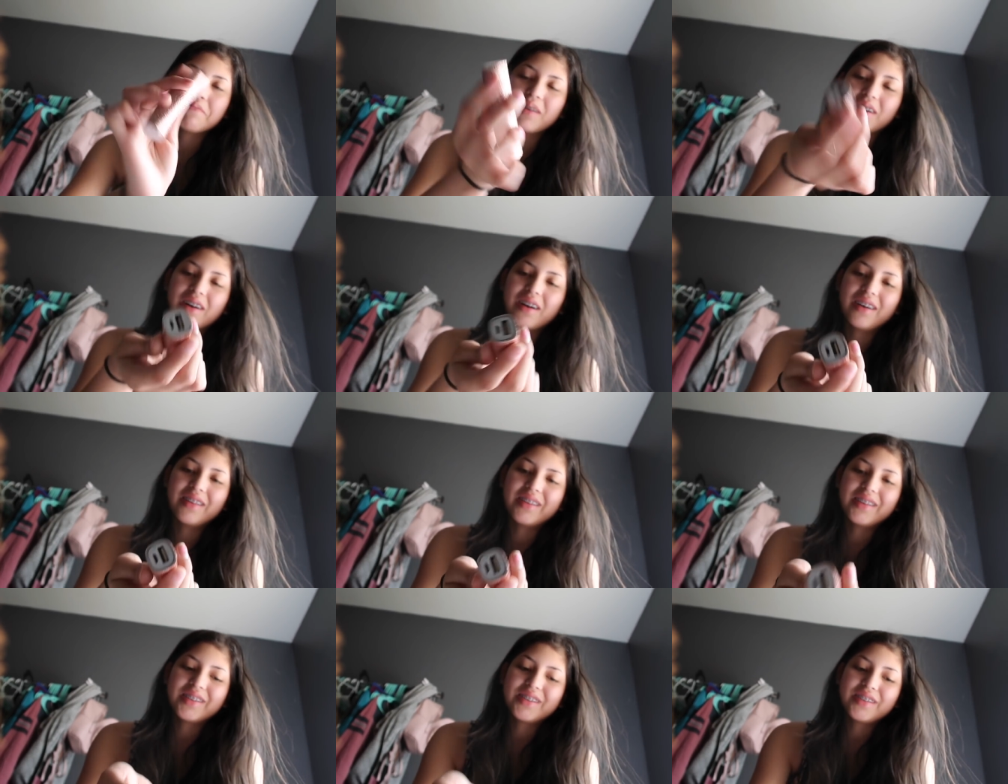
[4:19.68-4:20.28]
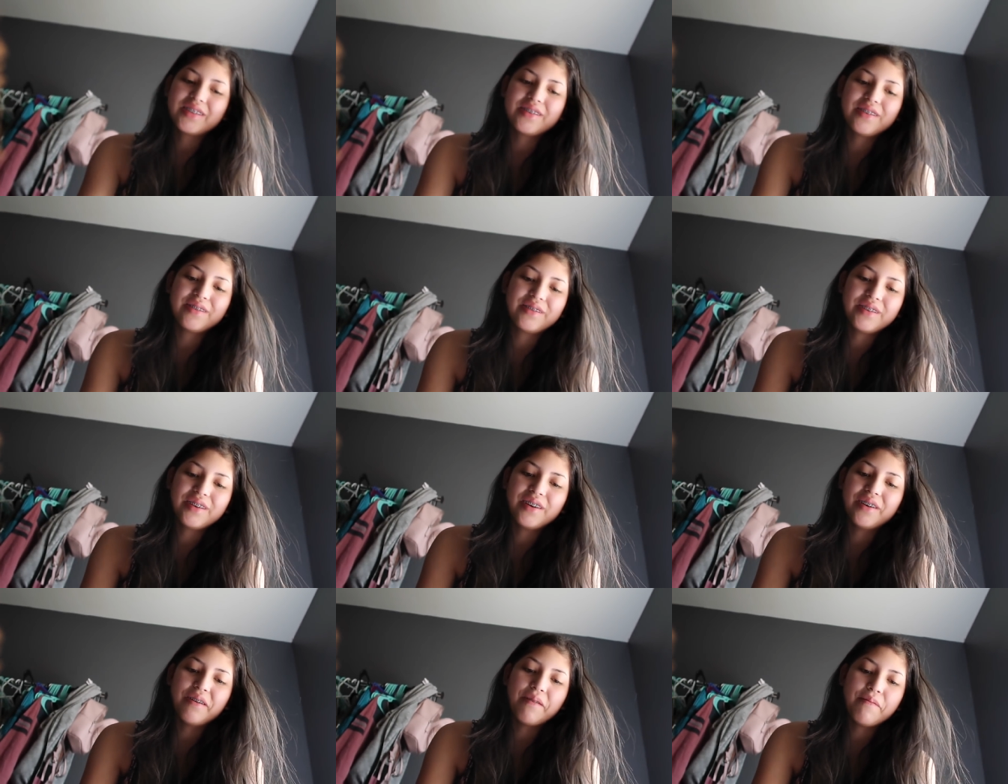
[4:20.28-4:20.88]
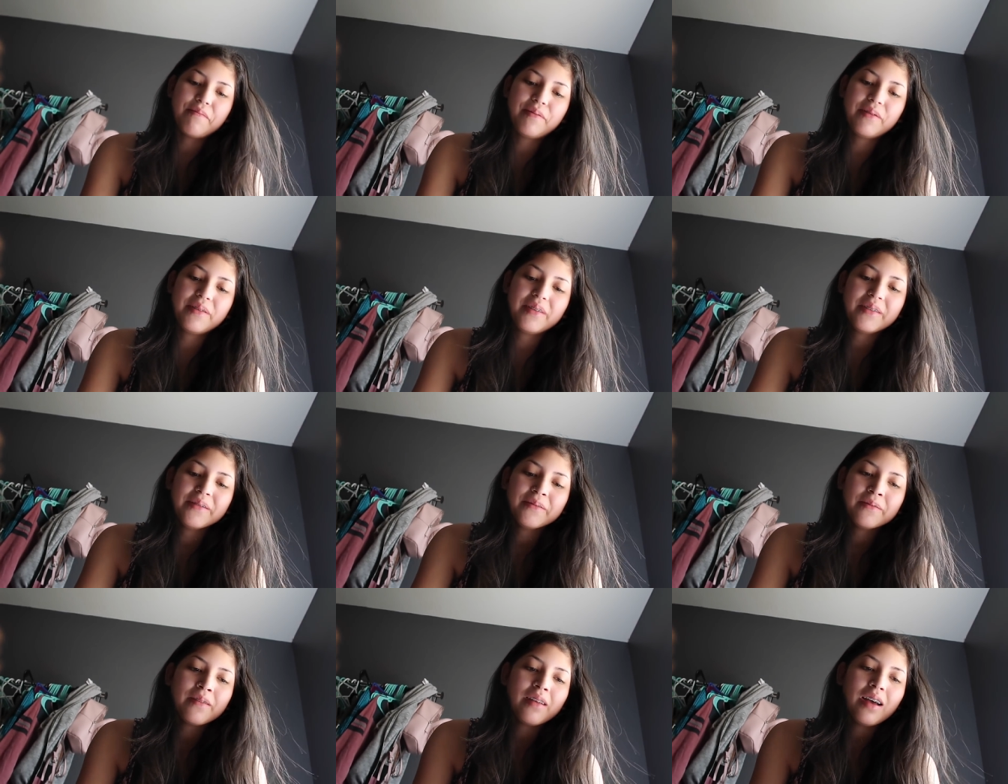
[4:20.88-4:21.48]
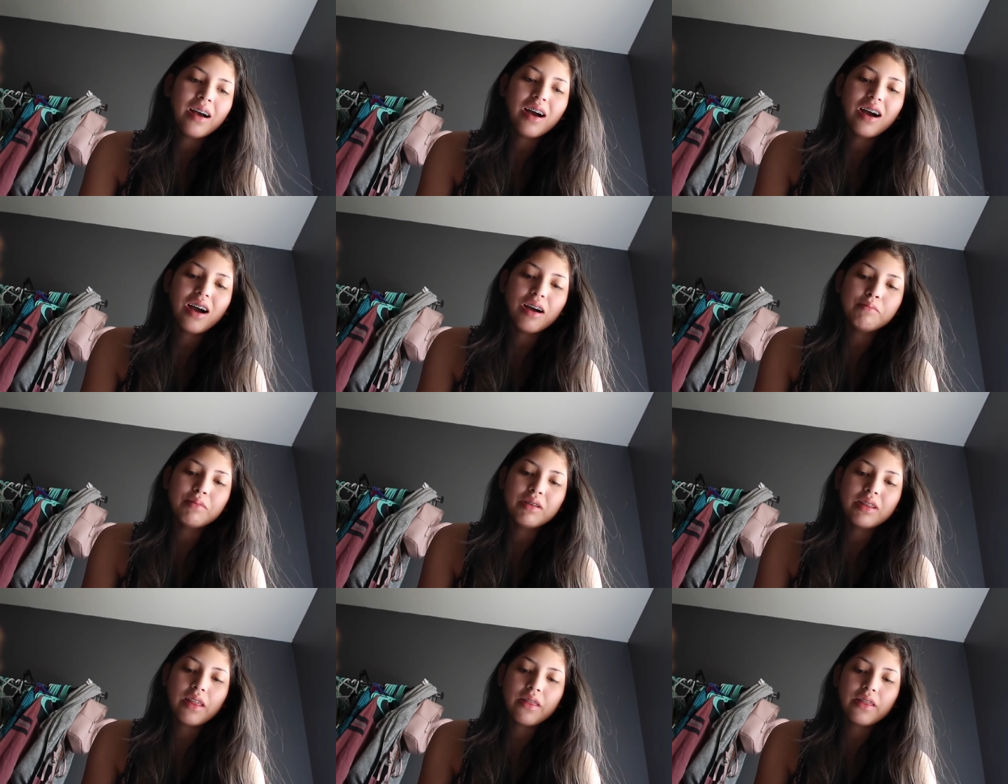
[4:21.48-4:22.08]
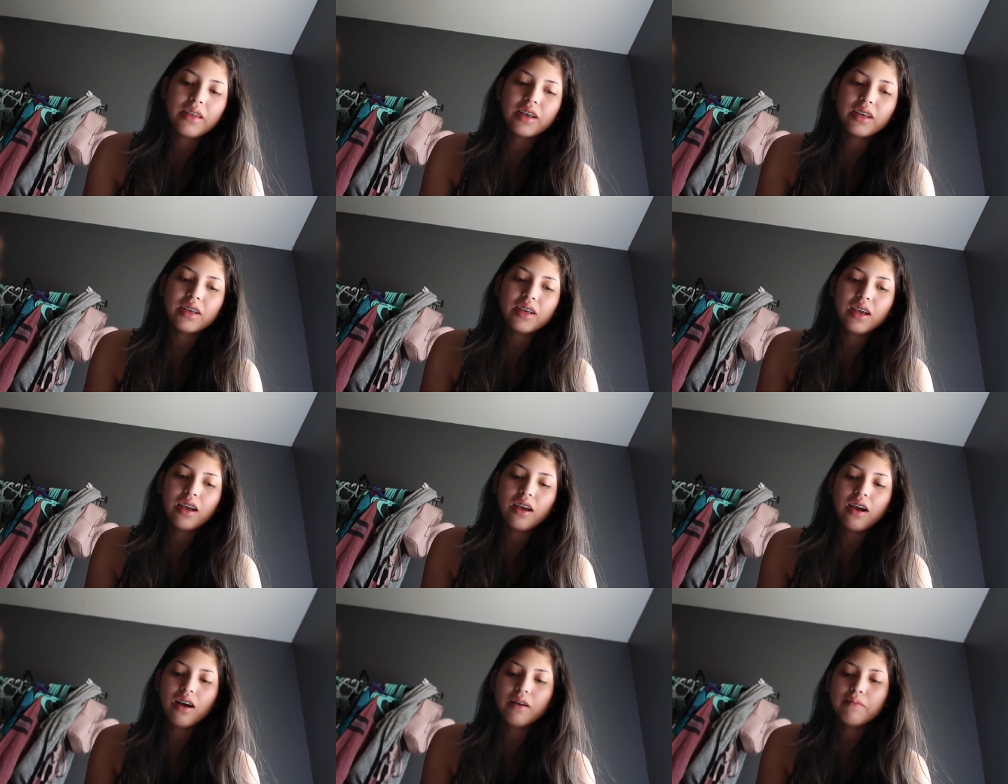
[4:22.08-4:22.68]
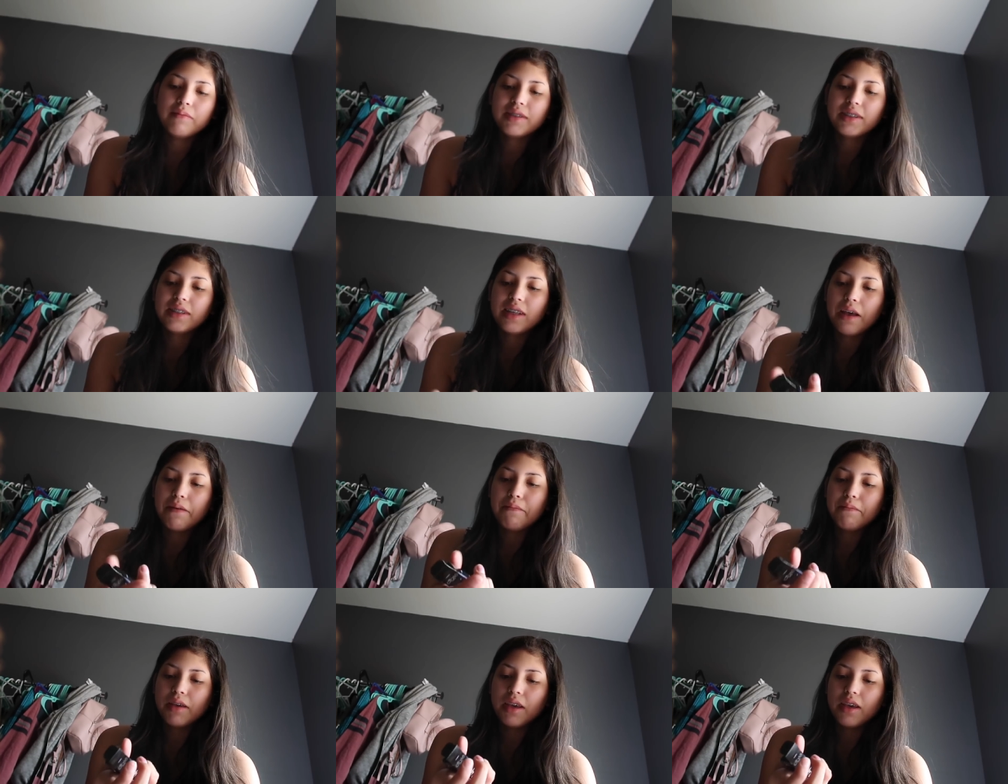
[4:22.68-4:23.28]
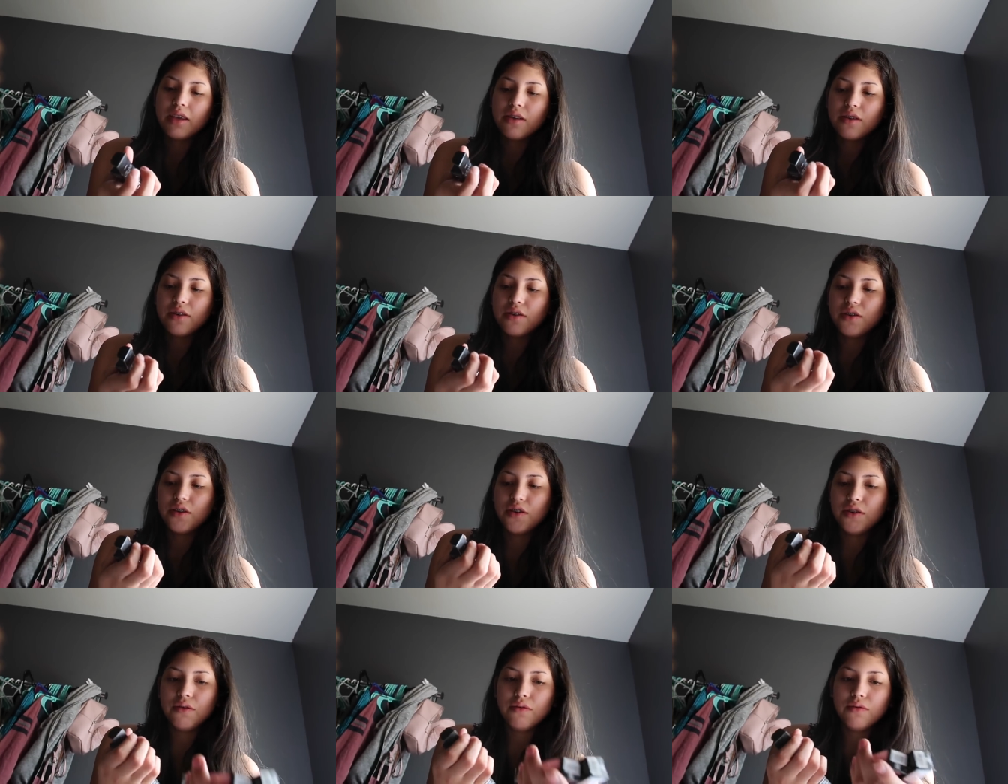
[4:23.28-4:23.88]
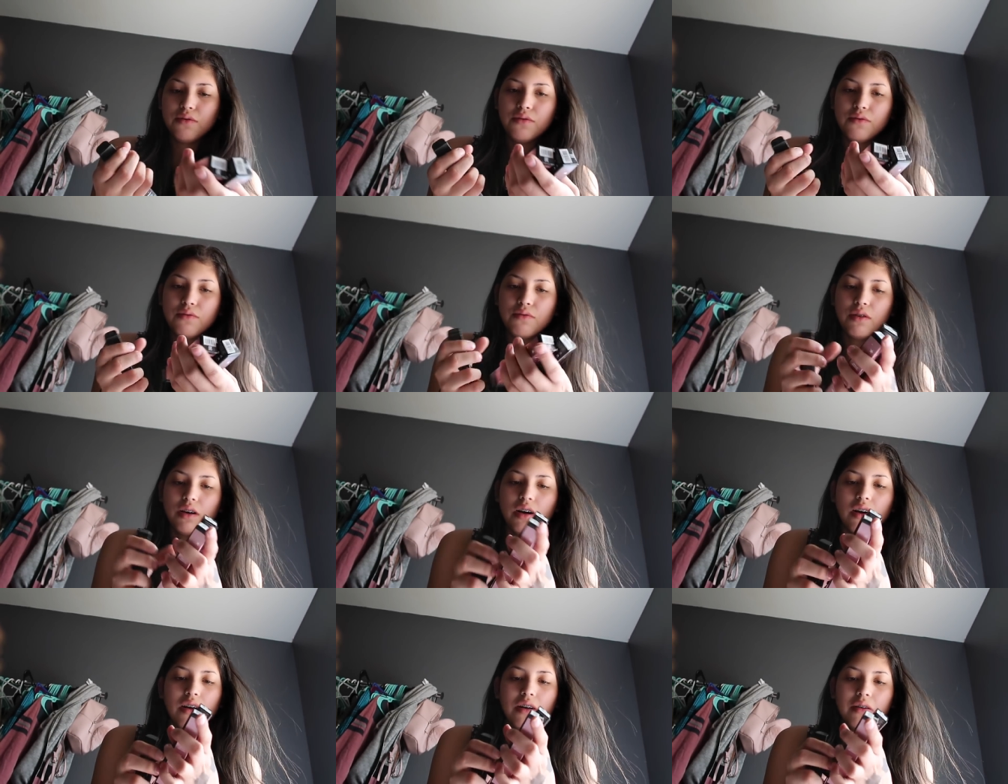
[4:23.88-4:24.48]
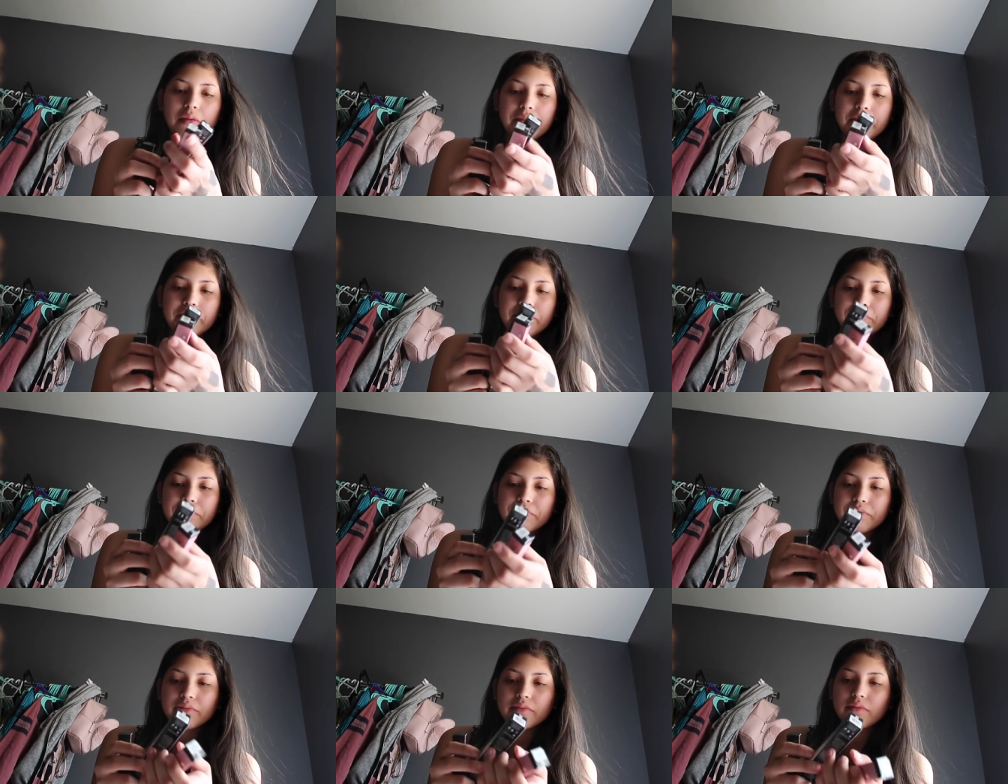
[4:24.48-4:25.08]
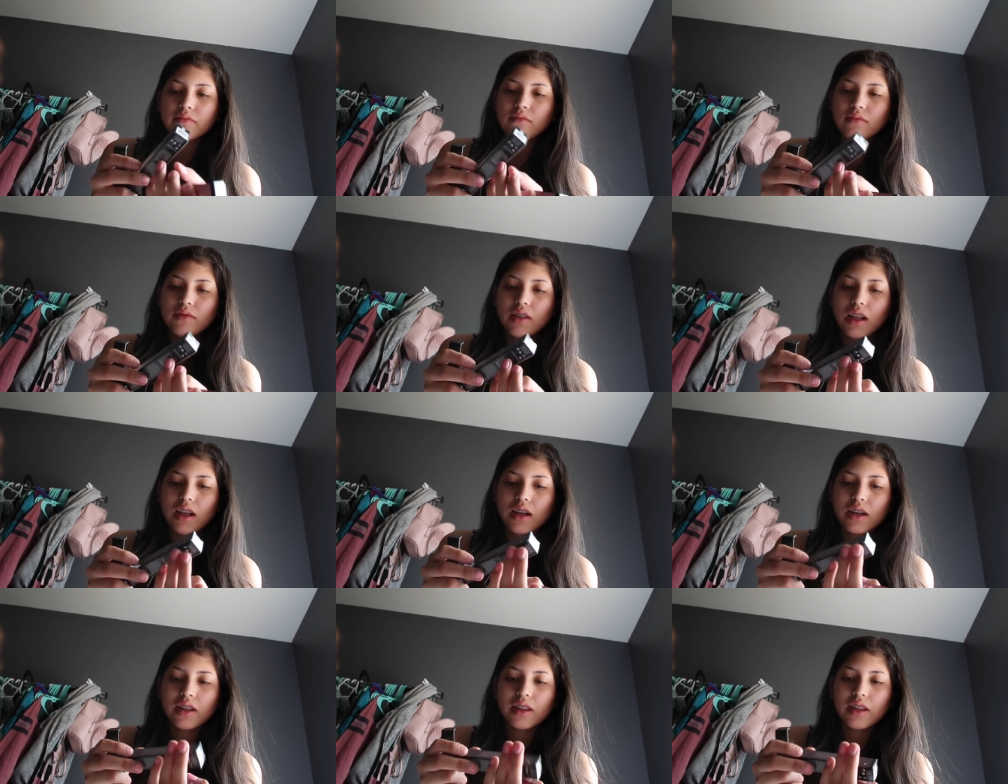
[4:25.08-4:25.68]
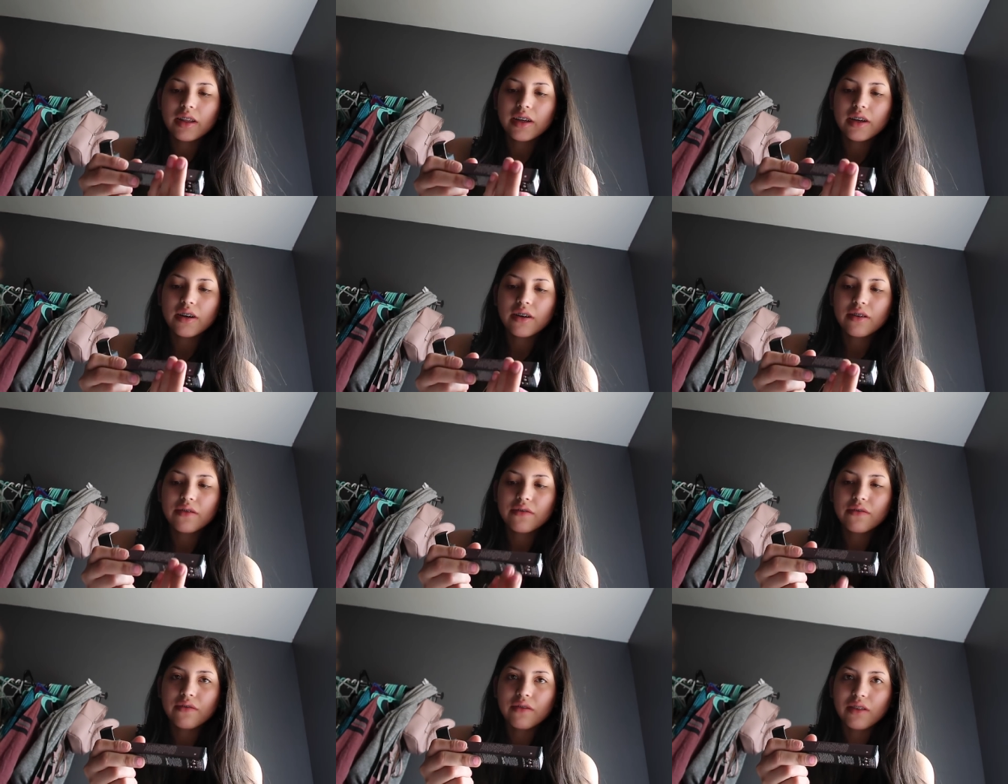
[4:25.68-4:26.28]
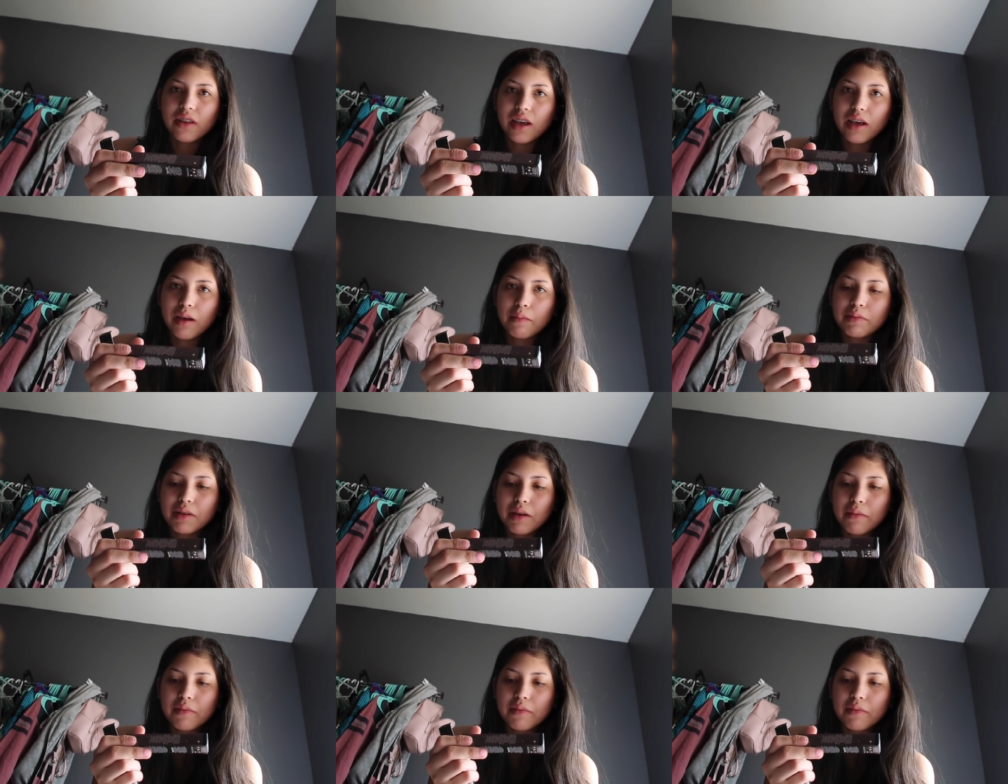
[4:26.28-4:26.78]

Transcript: oh my god, this is so dope. And then they sent me their new glitter flips.